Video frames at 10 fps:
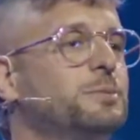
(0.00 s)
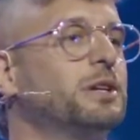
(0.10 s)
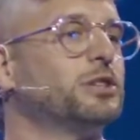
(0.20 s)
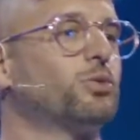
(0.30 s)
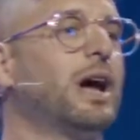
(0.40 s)

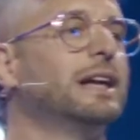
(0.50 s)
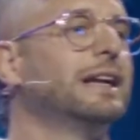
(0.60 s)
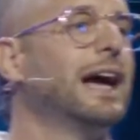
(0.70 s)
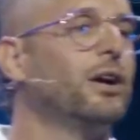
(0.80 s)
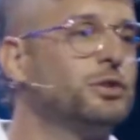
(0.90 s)
because right
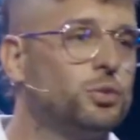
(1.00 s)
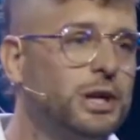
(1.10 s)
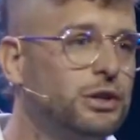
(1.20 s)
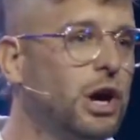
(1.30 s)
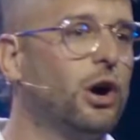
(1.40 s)
now, as
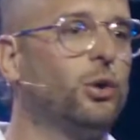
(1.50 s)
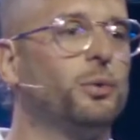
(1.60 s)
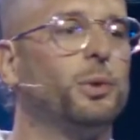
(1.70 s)
we know,